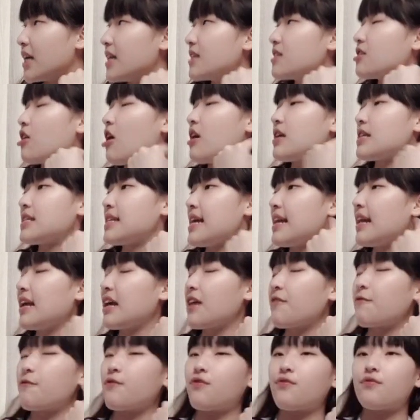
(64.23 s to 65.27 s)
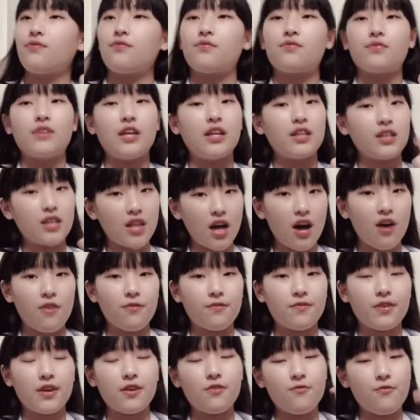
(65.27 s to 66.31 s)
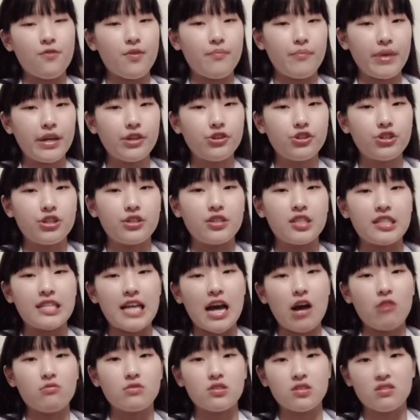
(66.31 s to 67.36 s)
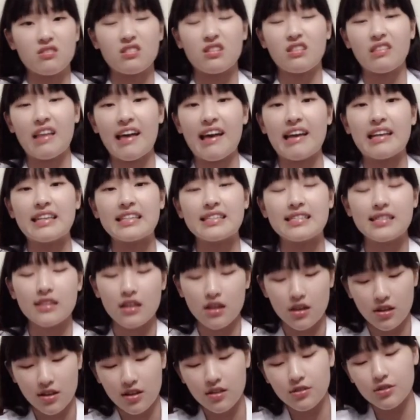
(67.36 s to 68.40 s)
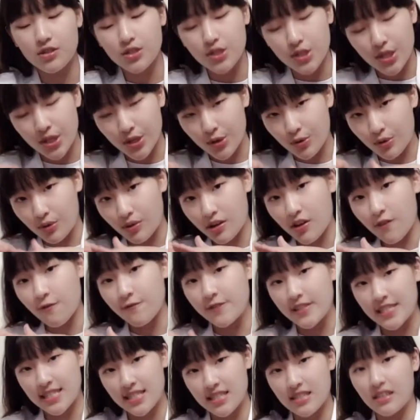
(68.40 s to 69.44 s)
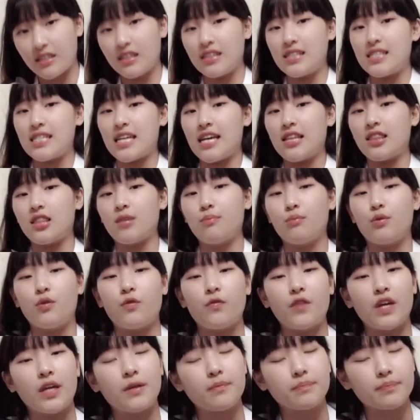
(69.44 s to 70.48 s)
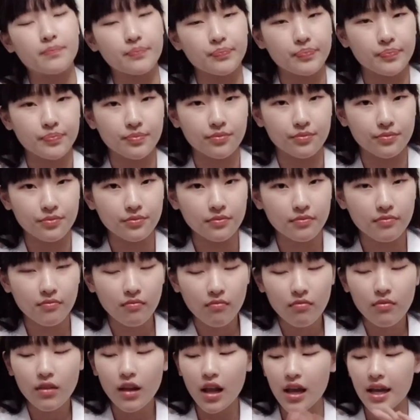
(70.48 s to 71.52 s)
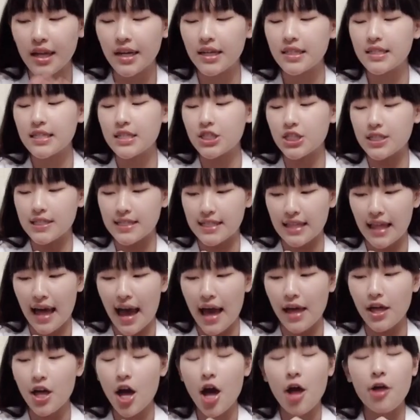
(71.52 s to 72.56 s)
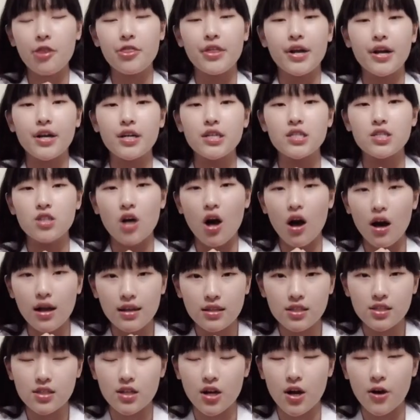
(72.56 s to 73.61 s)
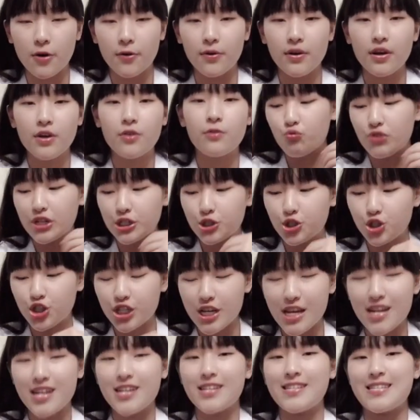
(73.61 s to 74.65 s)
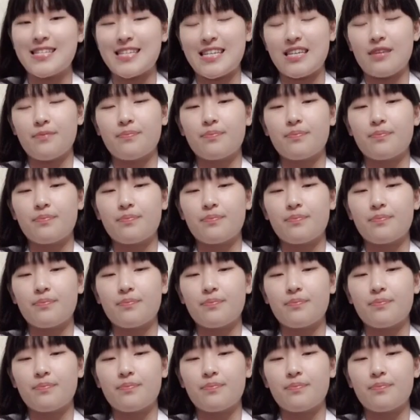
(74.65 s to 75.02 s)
not sending enough information down to the legs to facilitate the moving. In addition to that, there is also rigidity.